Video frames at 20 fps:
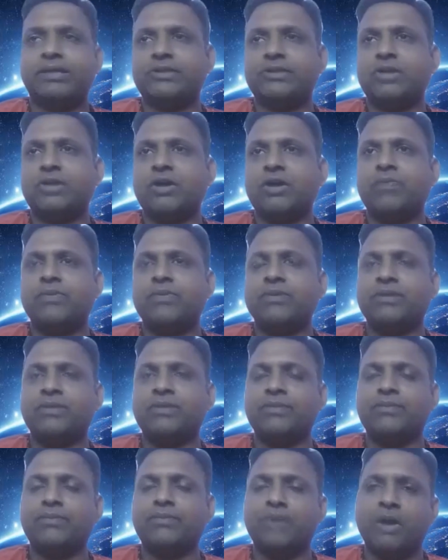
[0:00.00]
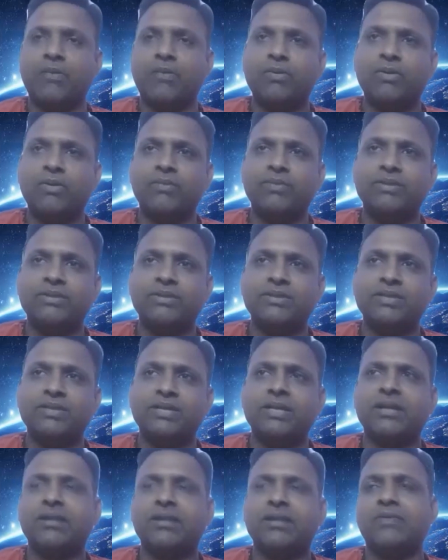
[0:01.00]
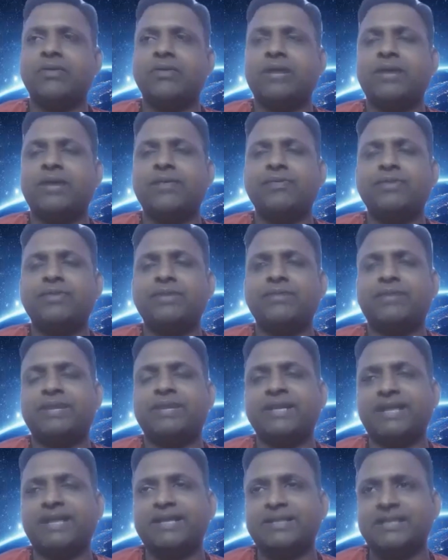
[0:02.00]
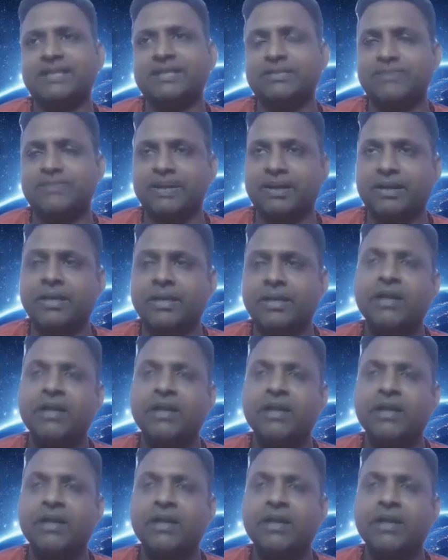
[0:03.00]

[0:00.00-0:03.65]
job, some problem is there. I have seen many cases where...